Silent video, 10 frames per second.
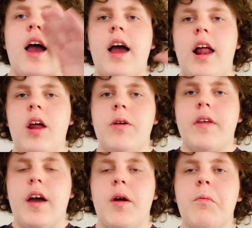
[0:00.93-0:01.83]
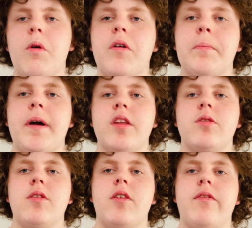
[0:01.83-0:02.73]
Hello there and welcome back
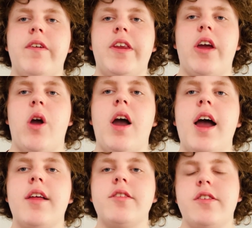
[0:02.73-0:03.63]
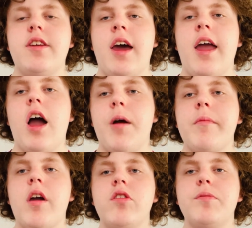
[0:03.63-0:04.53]
to another video, and today
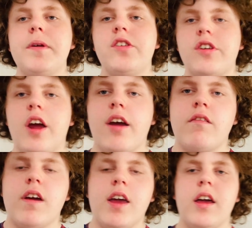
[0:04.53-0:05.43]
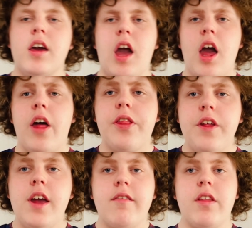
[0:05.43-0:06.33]
I'm going to be sharing a
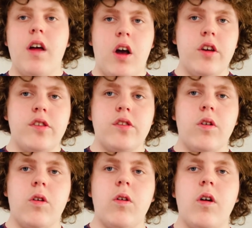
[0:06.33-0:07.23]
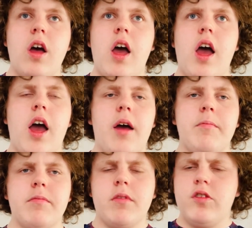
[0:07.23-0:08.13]
theory that I saw
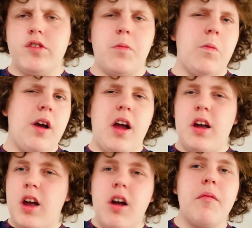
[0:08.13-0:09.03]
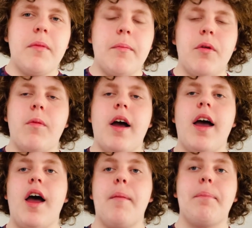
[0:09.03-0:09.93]
somewhere, I can't remember
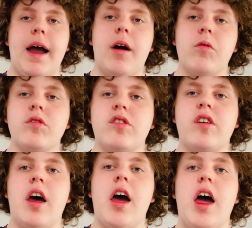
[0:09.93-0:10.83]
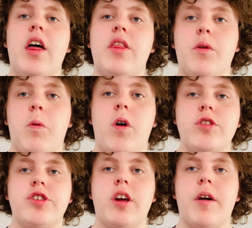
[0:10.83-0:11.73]
where, about the
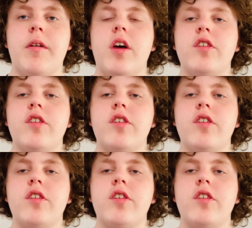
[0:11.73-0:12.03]
Watcher.